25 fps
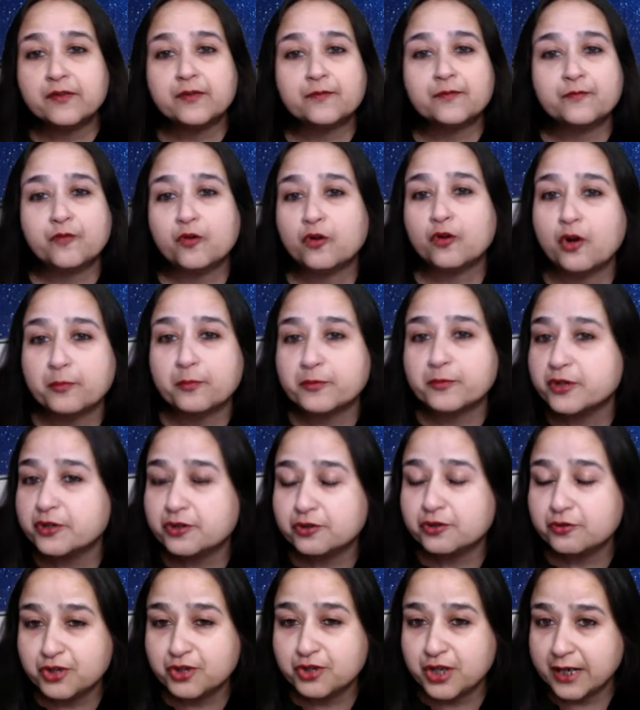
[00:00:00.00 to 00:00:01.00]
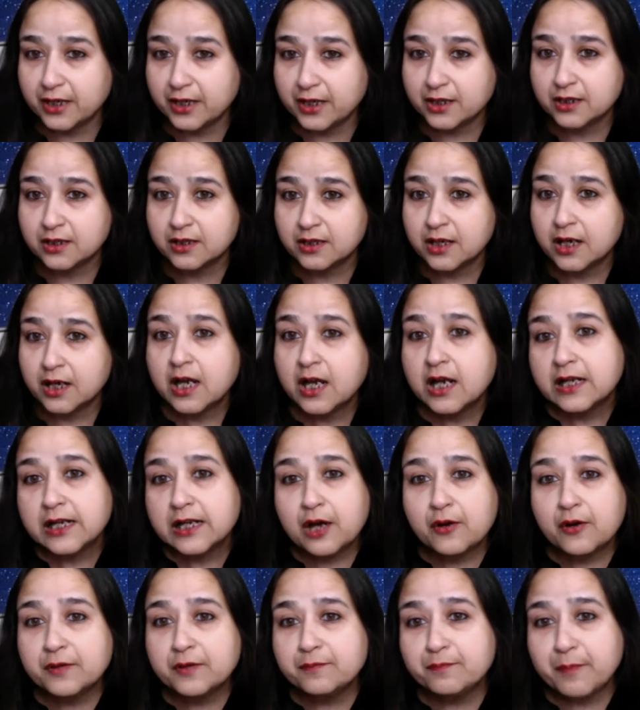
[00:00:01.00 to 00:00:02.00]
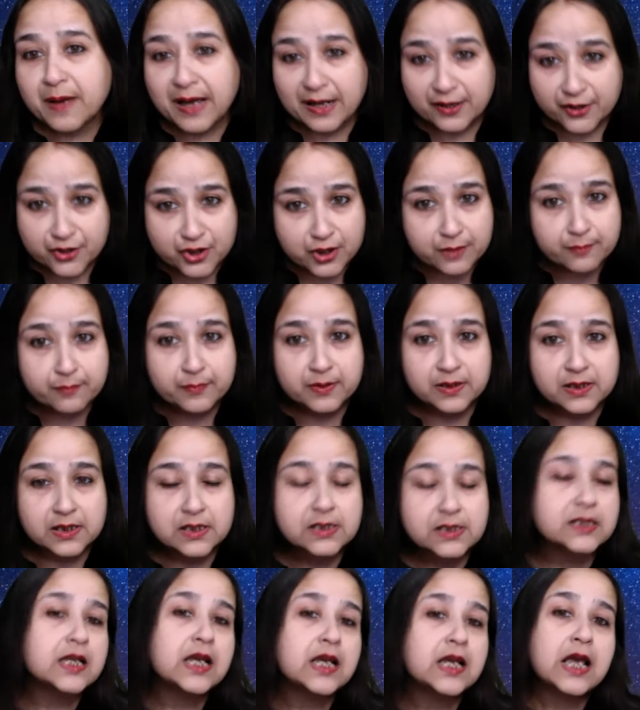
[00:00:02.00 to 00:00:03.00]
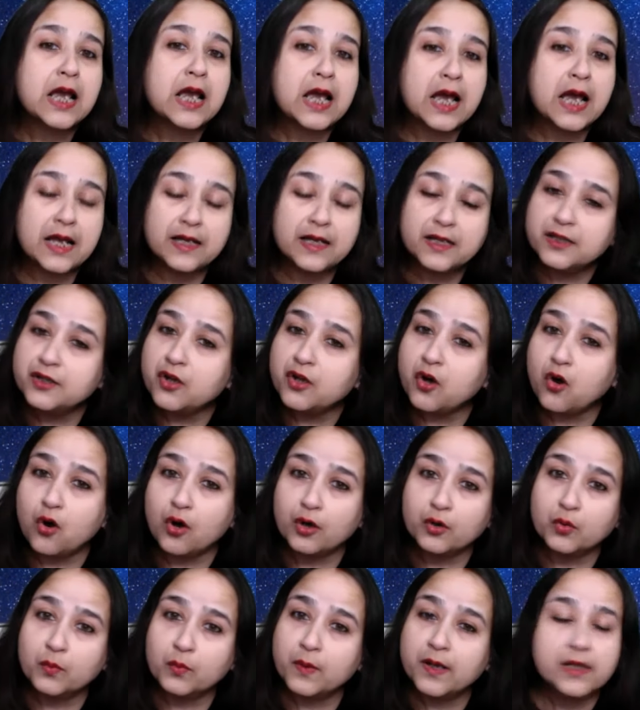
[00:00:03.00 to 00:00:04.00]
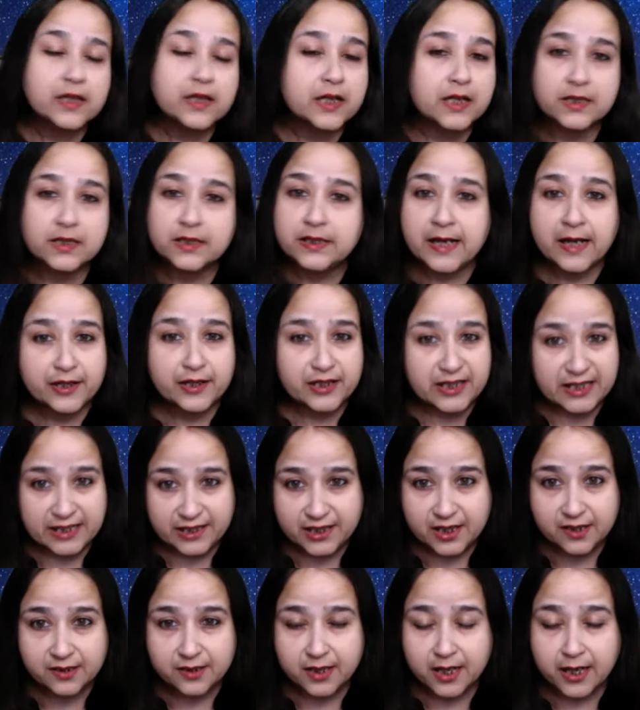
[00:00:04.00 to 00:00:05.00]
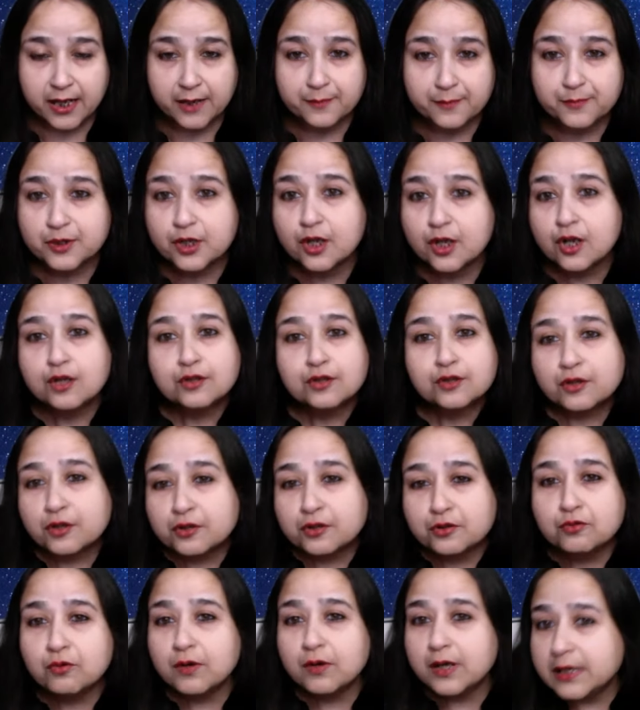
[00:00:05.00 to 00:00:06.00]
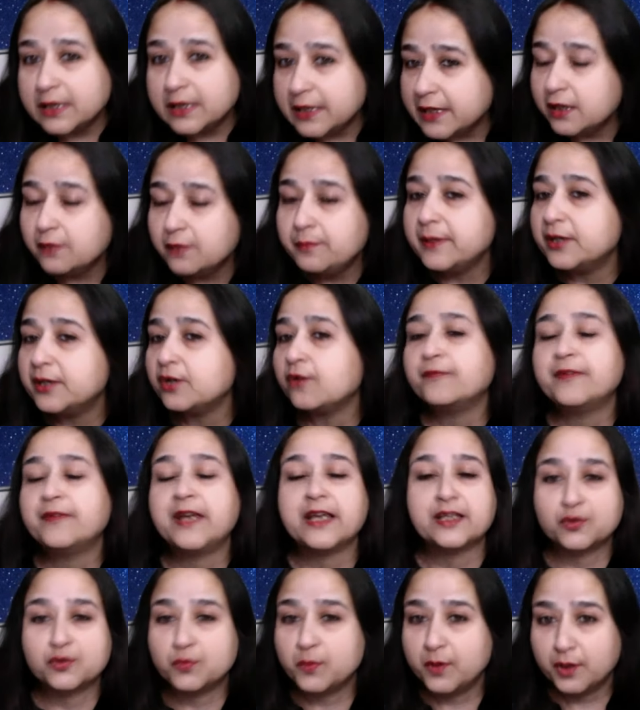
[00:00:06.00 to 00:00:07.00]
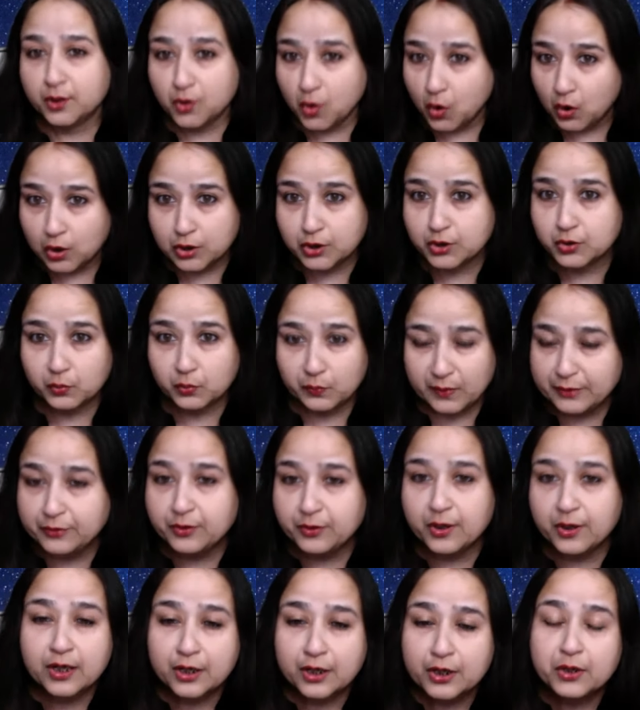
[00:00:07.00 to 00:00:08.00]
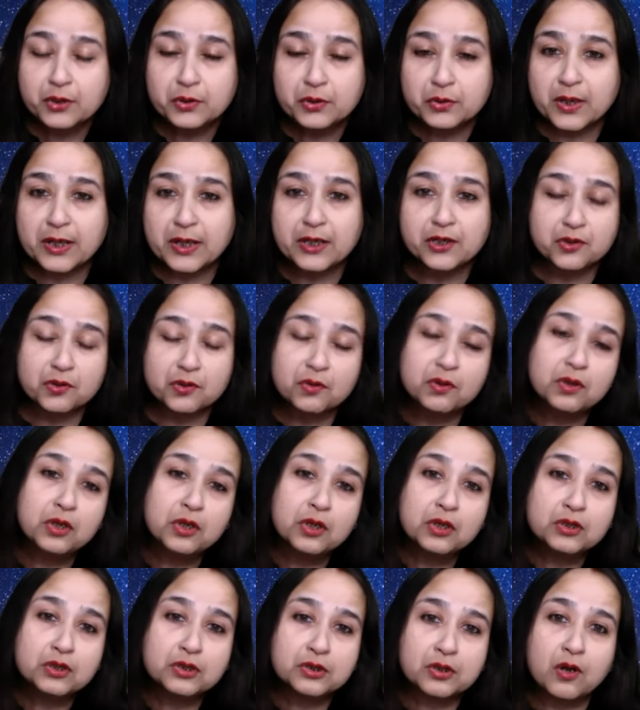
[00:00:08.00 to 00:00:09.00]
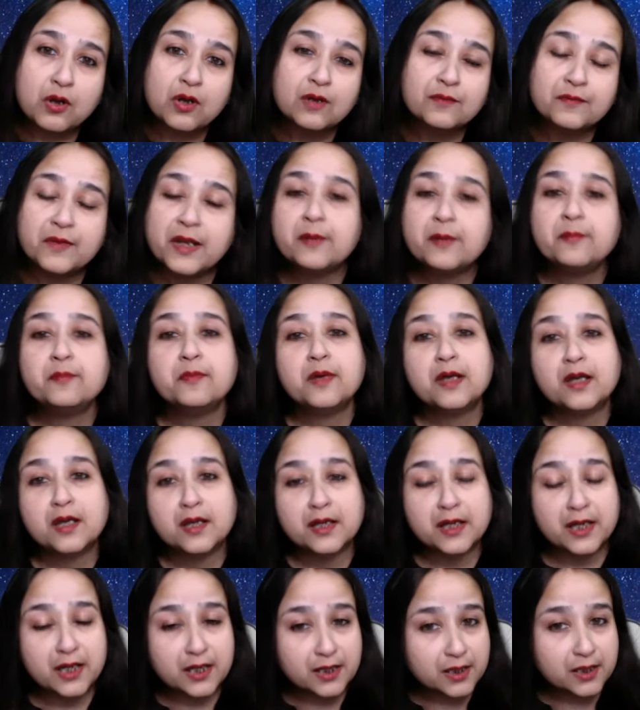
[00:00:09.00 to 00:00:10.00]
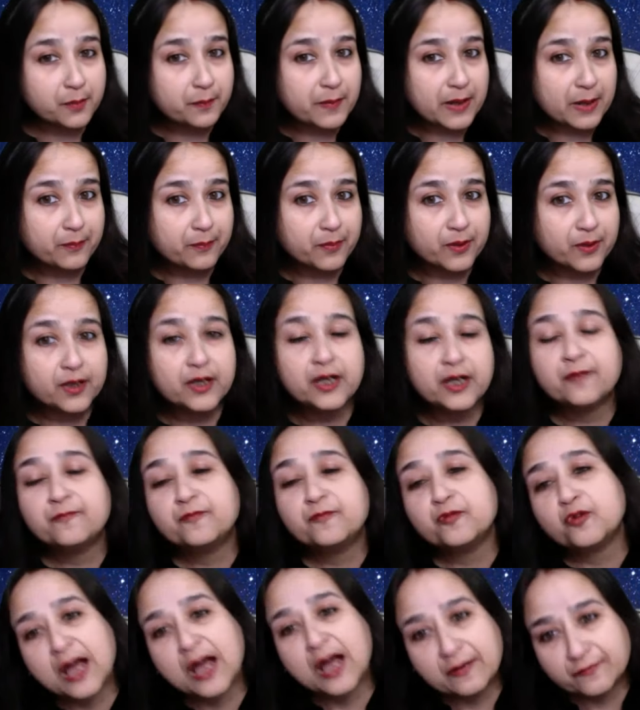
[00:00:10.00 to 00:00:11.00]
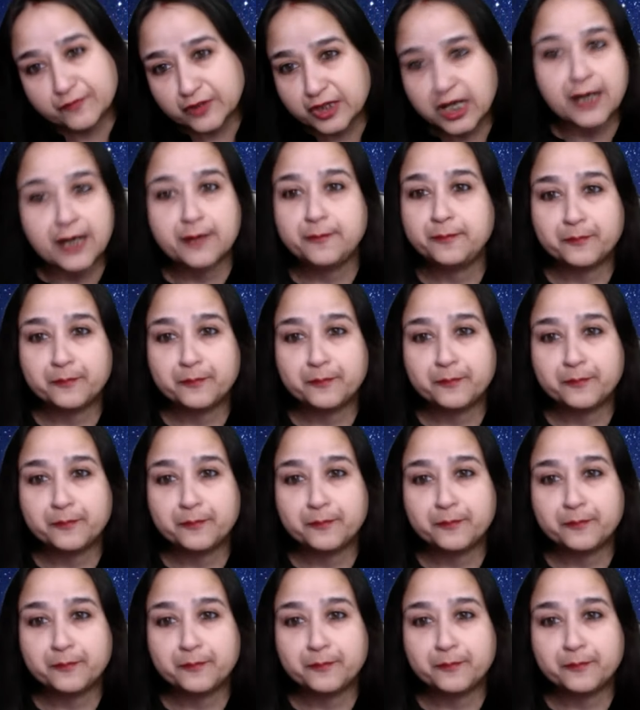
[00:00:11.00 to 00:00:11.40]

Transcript: four options to check it. Now in parajumbles and in the odd one, if they are theta types, so you can do a little bit of guesswork also when you're trying to solve them in the paper if you have time.